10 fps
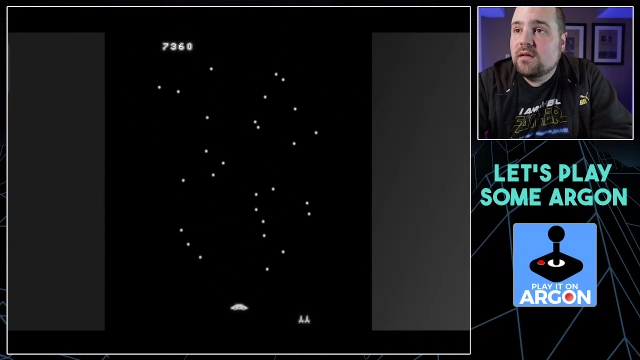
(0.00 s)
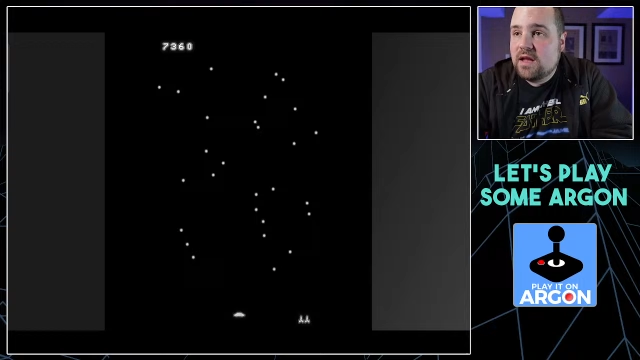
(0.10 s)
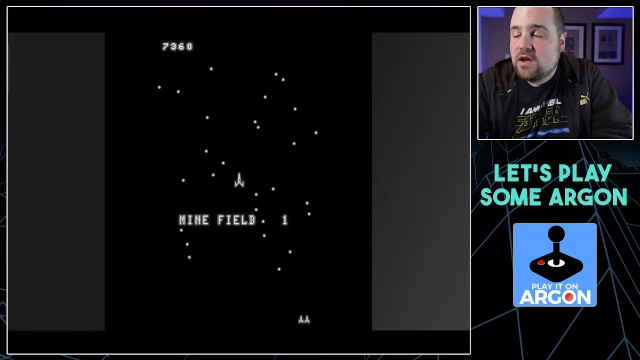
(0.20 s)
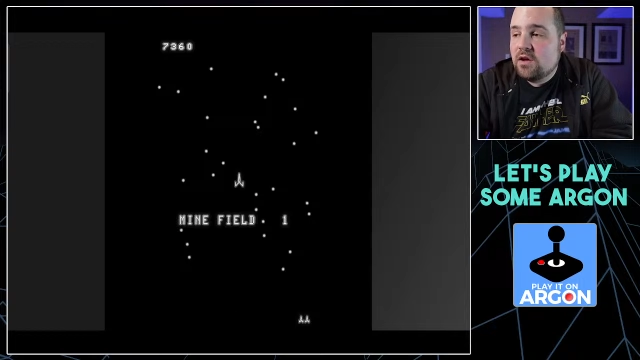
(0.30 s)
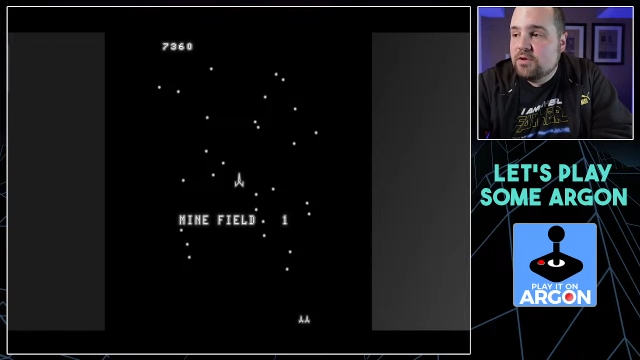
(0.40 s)

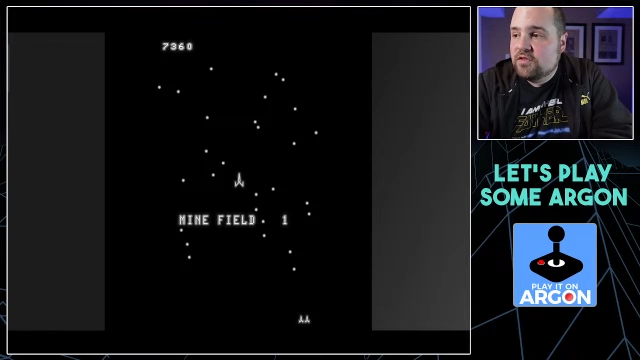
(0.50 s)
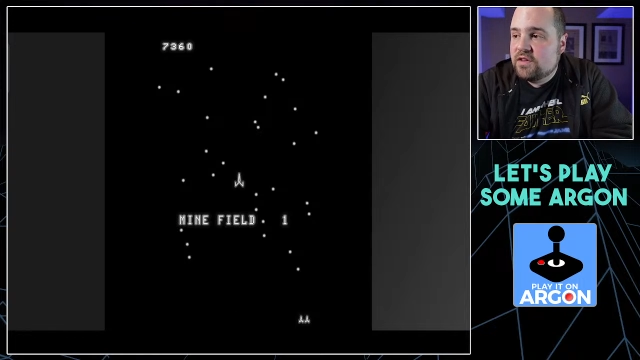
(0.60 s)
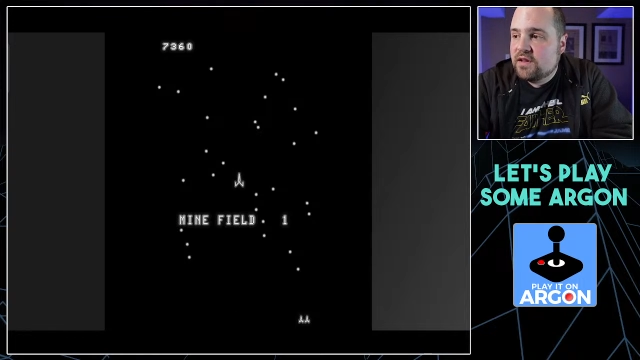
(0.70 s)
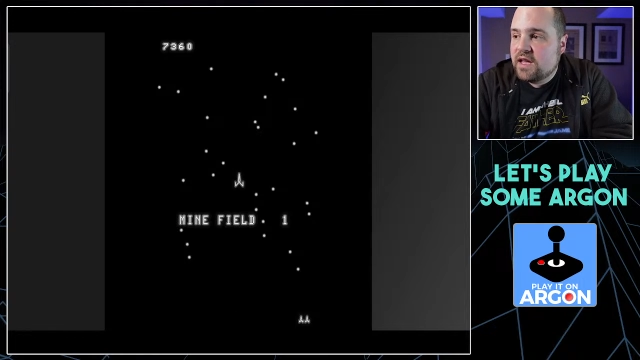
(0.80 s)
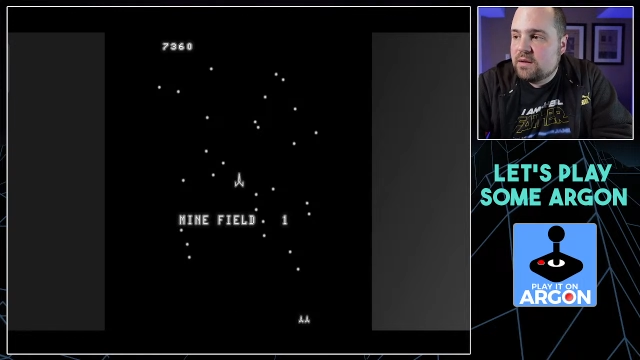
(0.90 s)
Like,
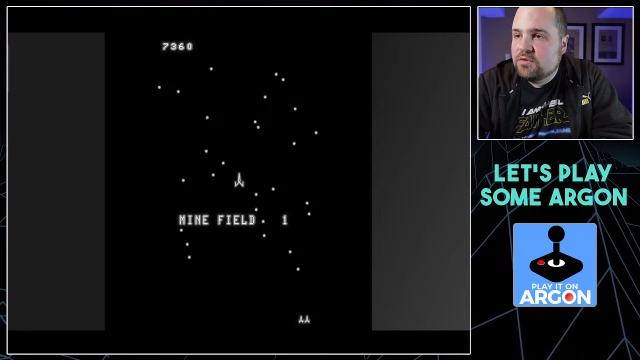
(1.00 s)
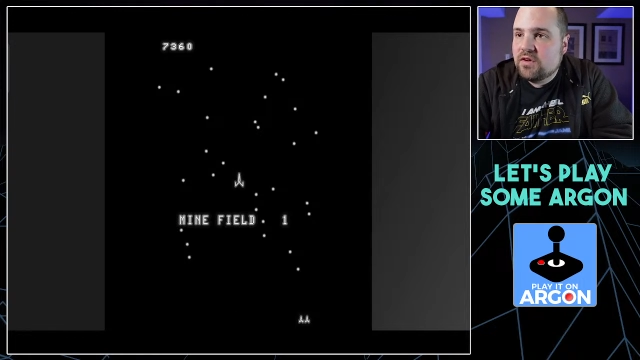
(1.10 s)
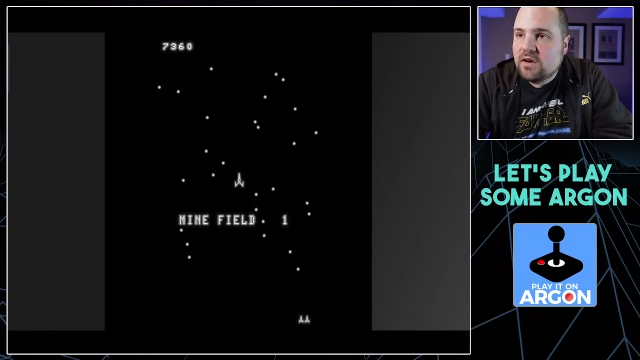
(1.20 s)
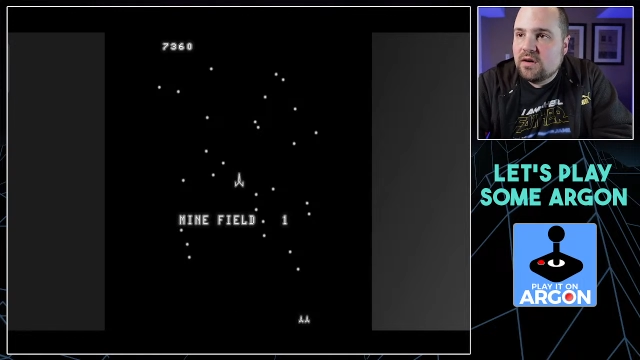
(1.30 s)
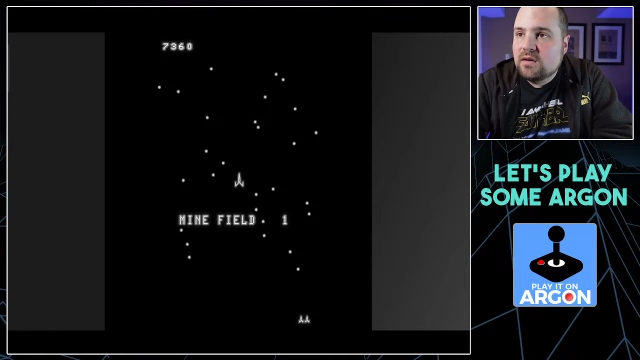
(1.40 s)
obviously the games
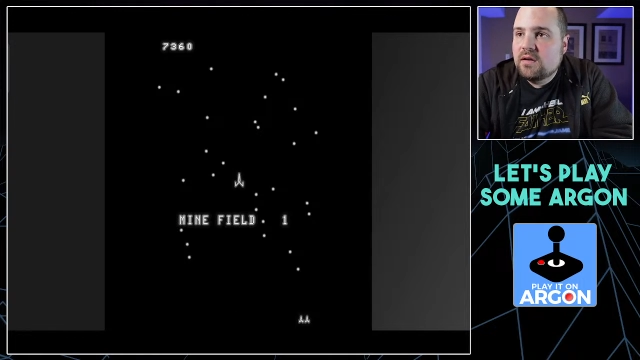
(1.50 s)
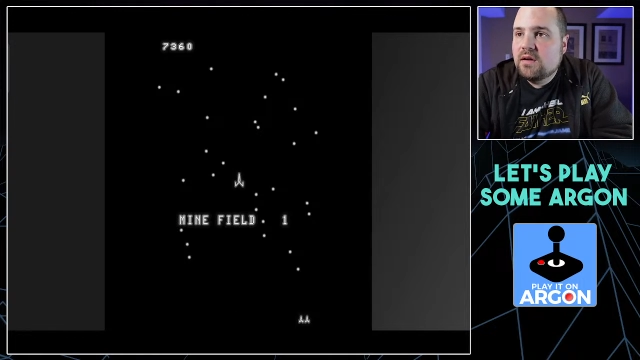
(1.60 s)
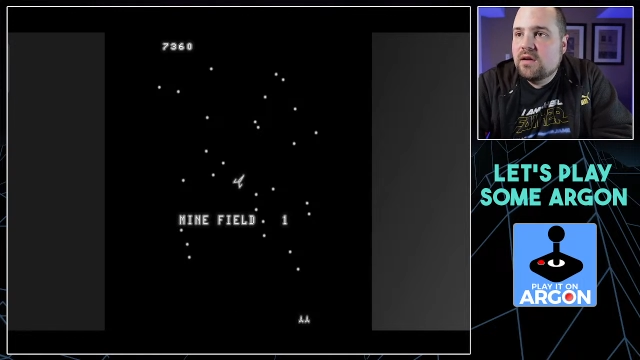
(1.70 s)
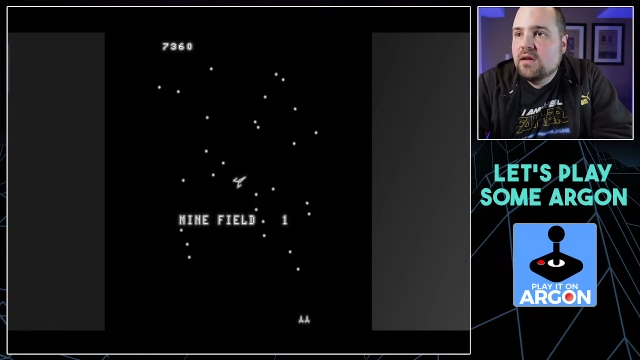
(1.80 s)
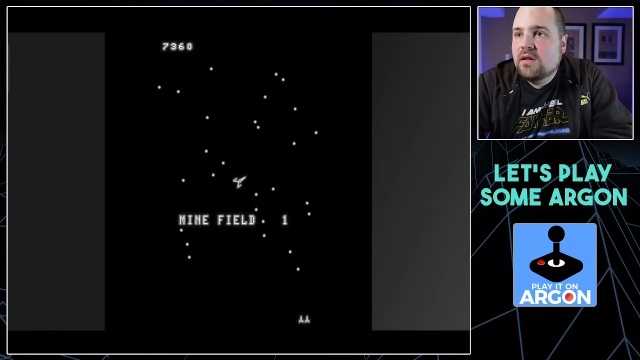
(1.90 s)
are
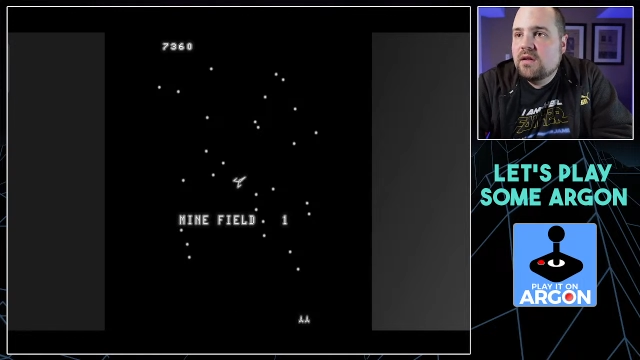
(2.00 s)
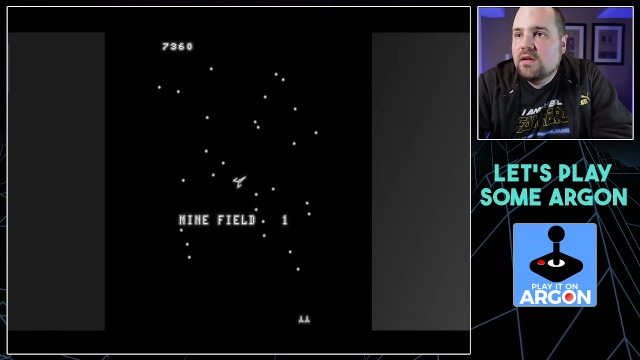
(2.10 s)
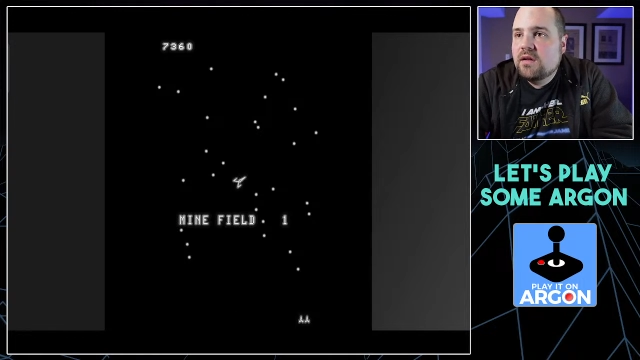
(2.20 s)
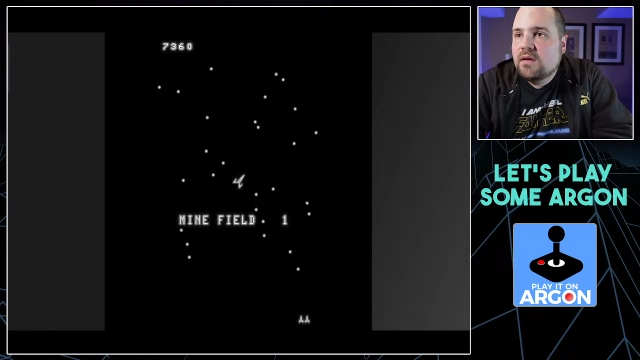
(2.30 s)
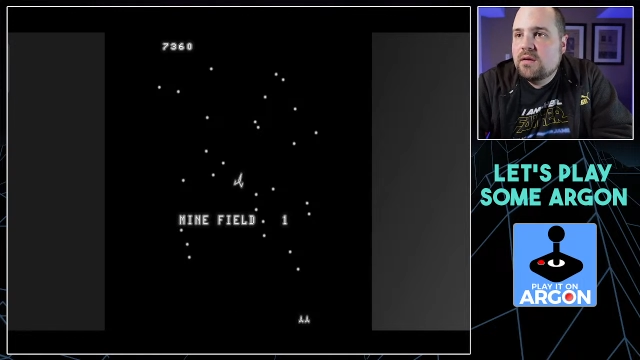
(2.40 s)

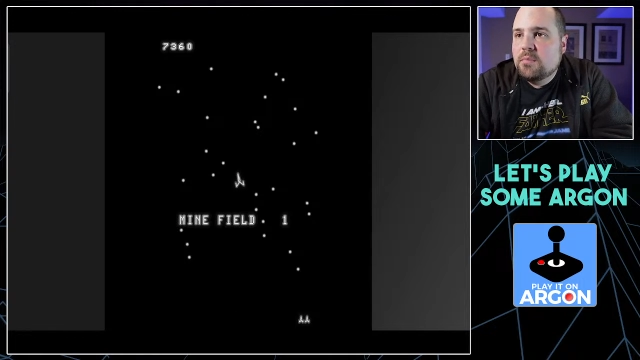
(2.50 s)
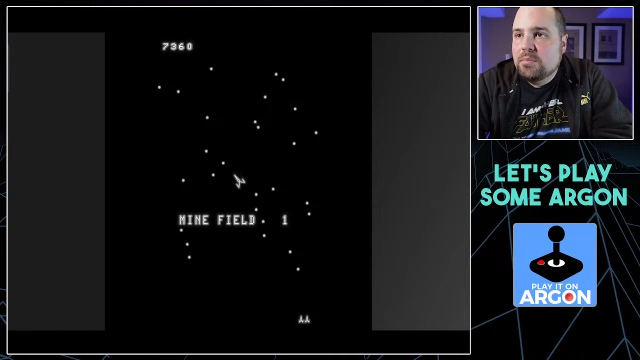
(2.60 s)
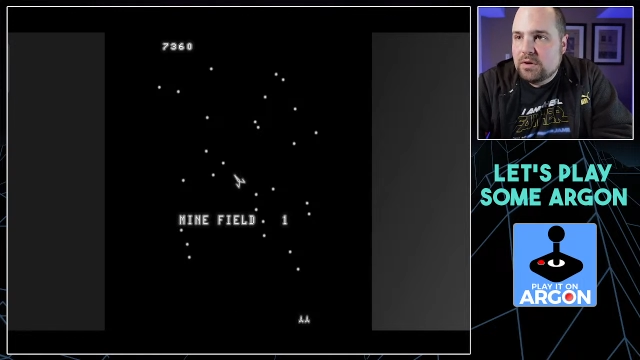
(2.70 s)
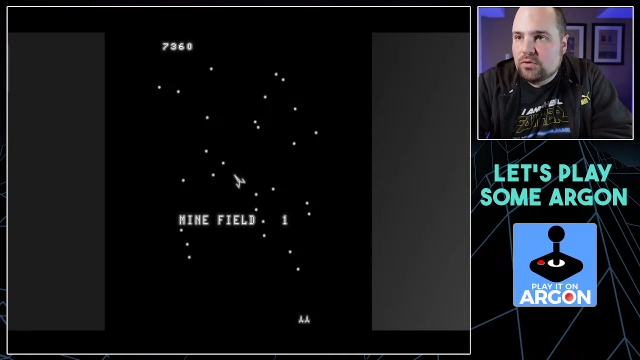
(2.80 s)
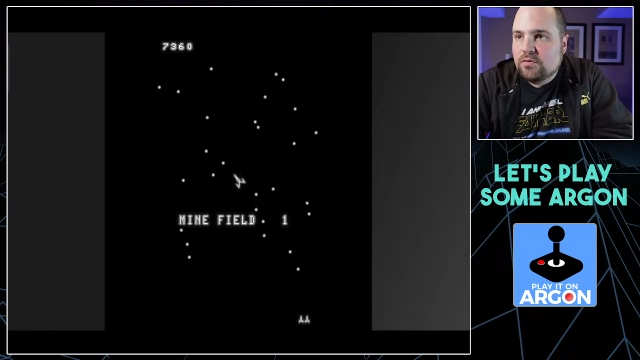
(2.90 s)

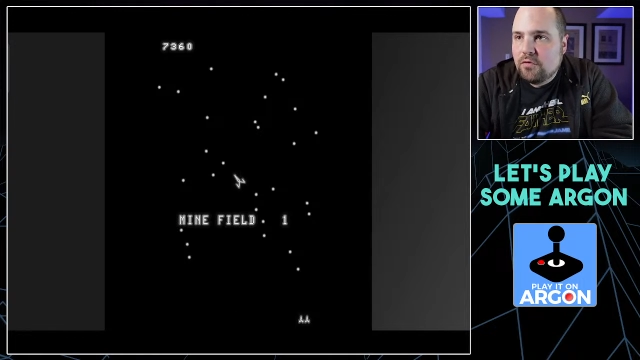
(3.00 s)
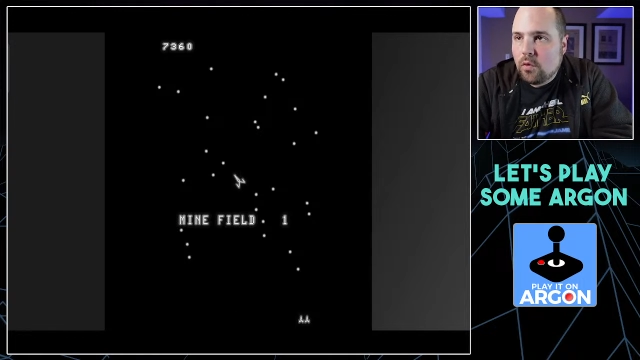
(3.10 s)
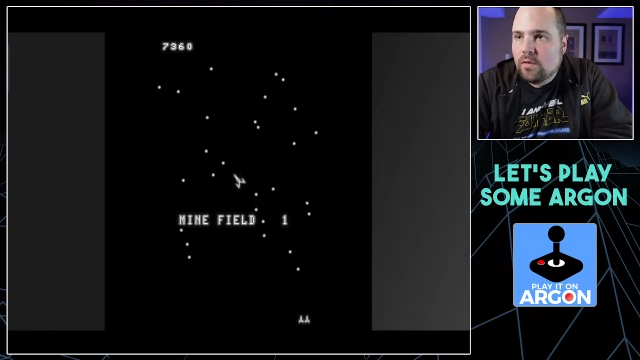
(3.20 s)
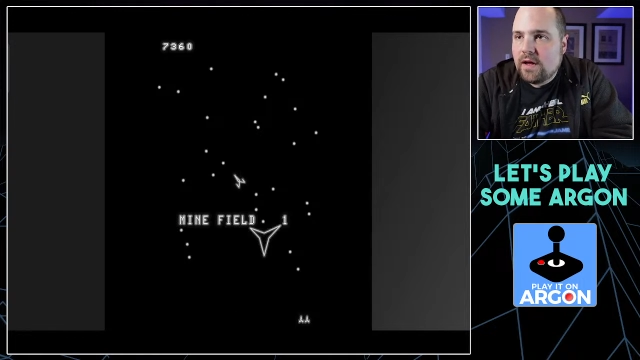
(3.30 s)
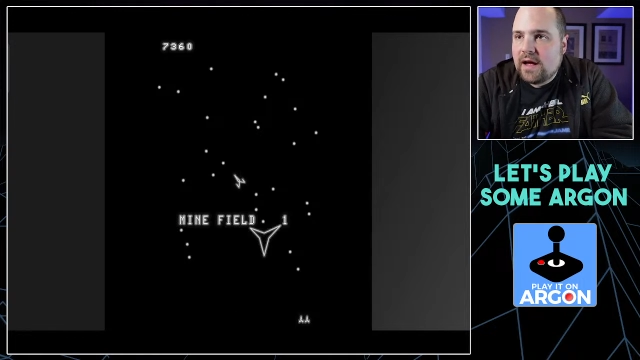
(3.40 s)
built
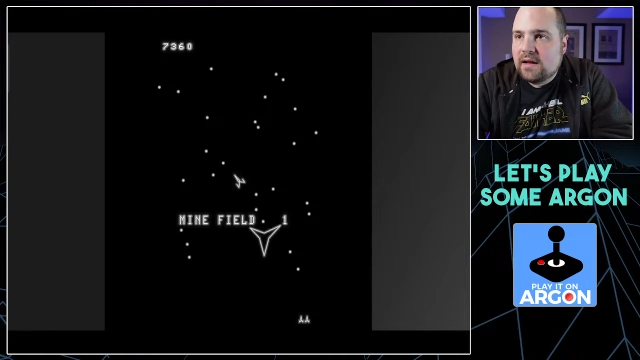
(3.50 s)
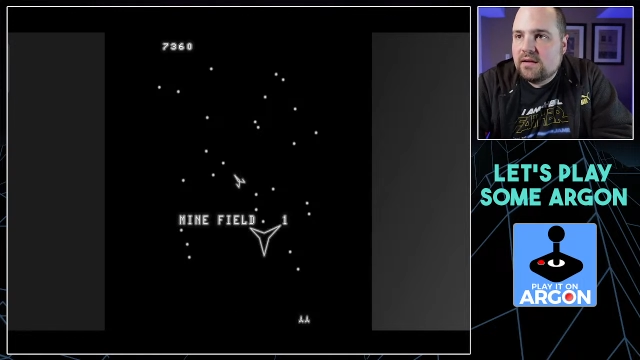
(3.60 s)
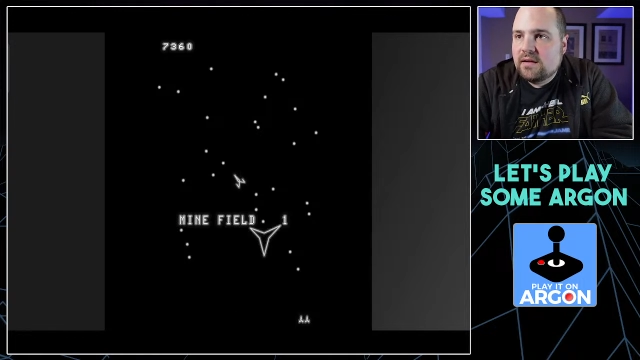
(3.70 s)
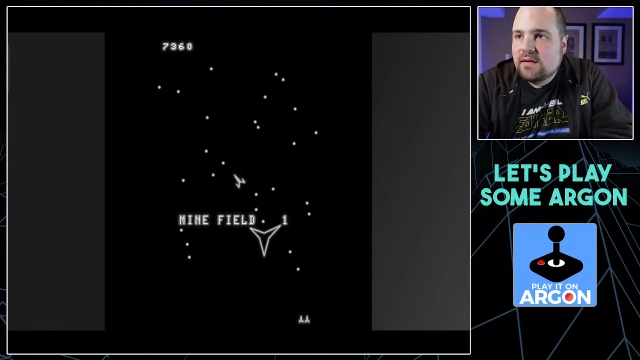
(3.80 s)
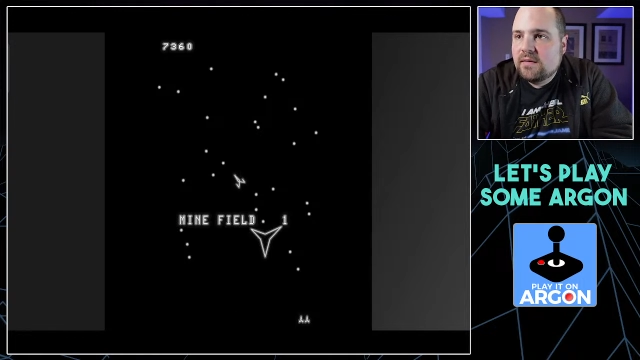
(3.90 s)
for that,